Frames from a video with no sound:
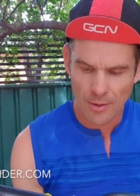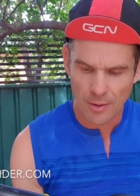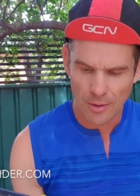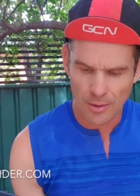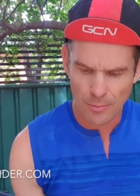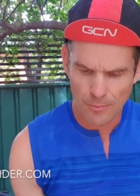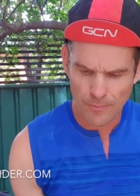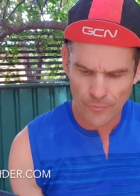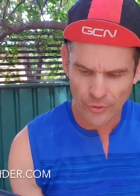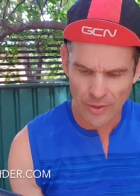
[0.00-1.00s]
Um,
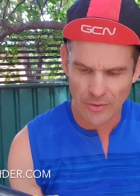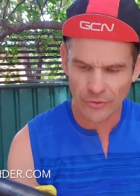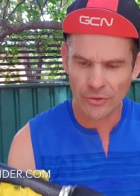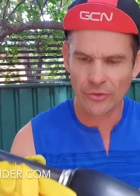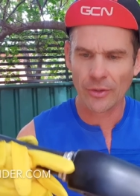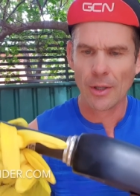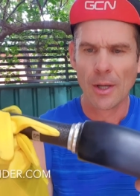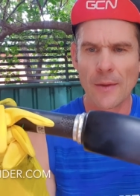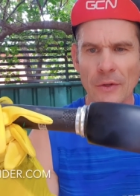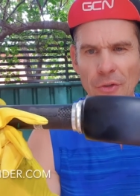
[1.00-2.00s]
so yeah, this is
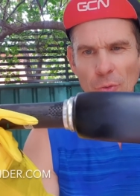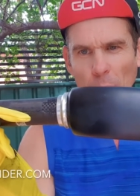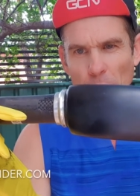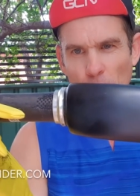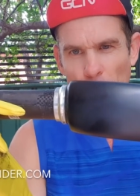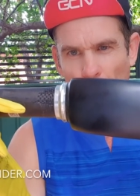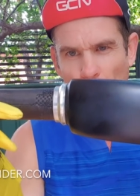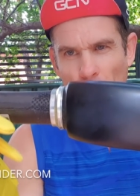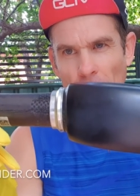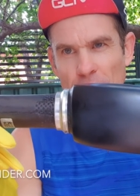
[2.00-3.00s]
this is what we call a
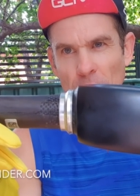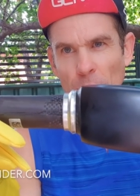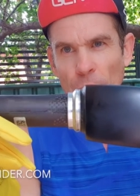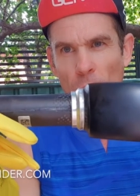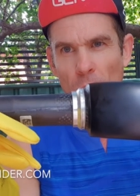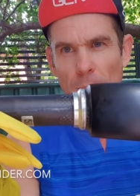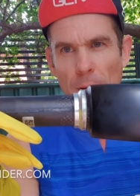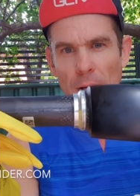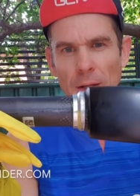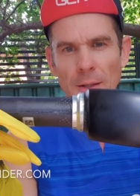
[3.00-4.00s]
proprietary fork,
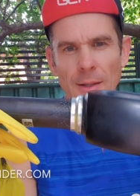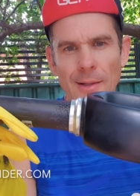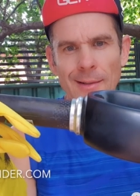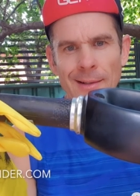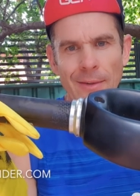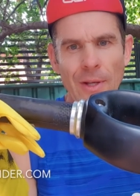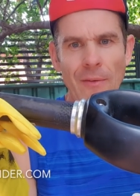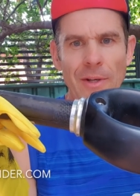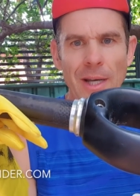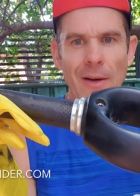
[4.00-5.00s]
meaning if you
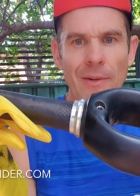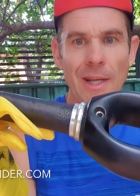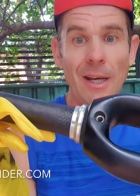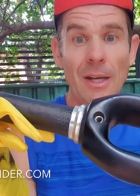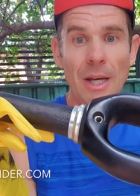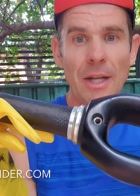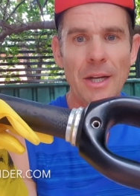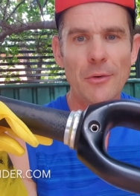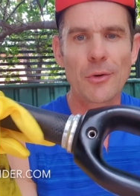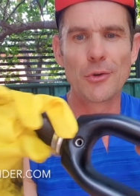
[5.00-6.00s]
ever did have get, need to
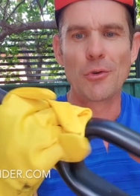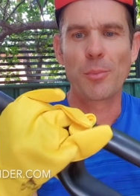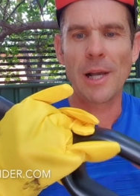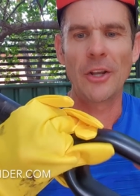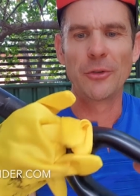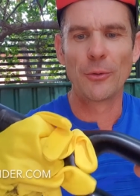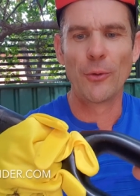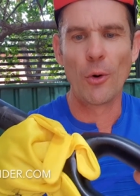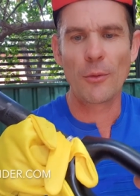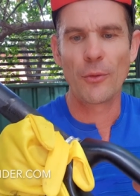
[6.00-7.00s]
get a new replacement
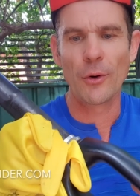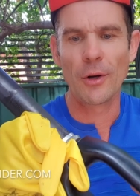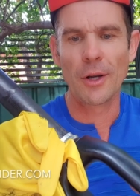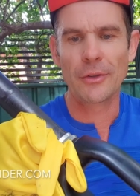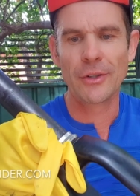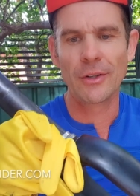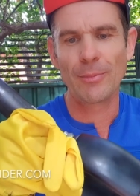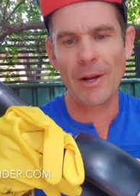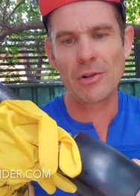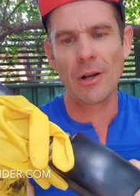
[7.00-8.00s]
fork for a
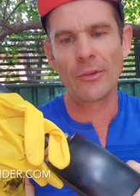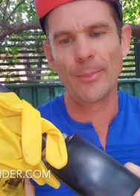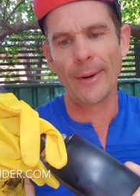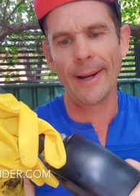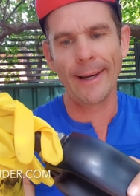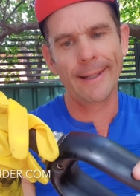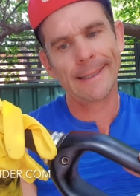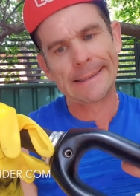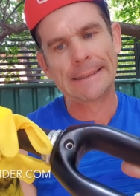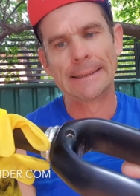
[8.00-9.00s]
specialized bike,
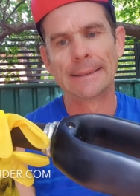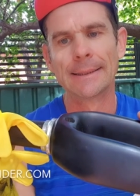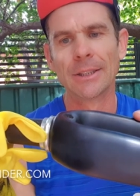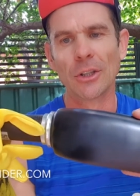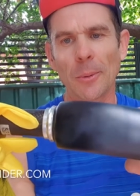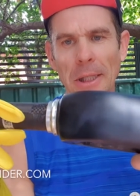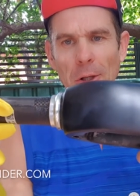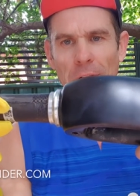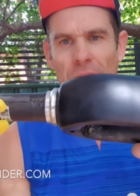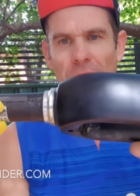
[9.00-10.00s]
you're a bit
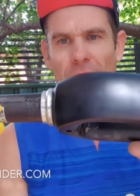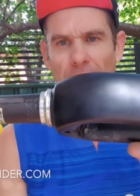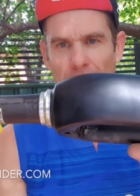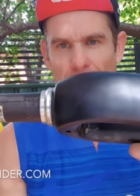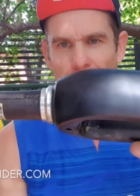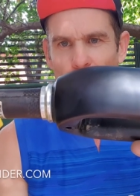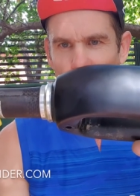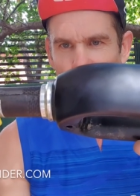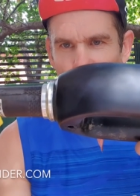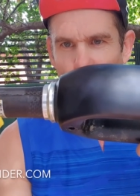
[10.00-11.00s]
locked into their
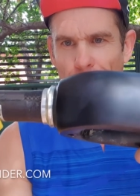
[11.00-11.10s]
ecosystem.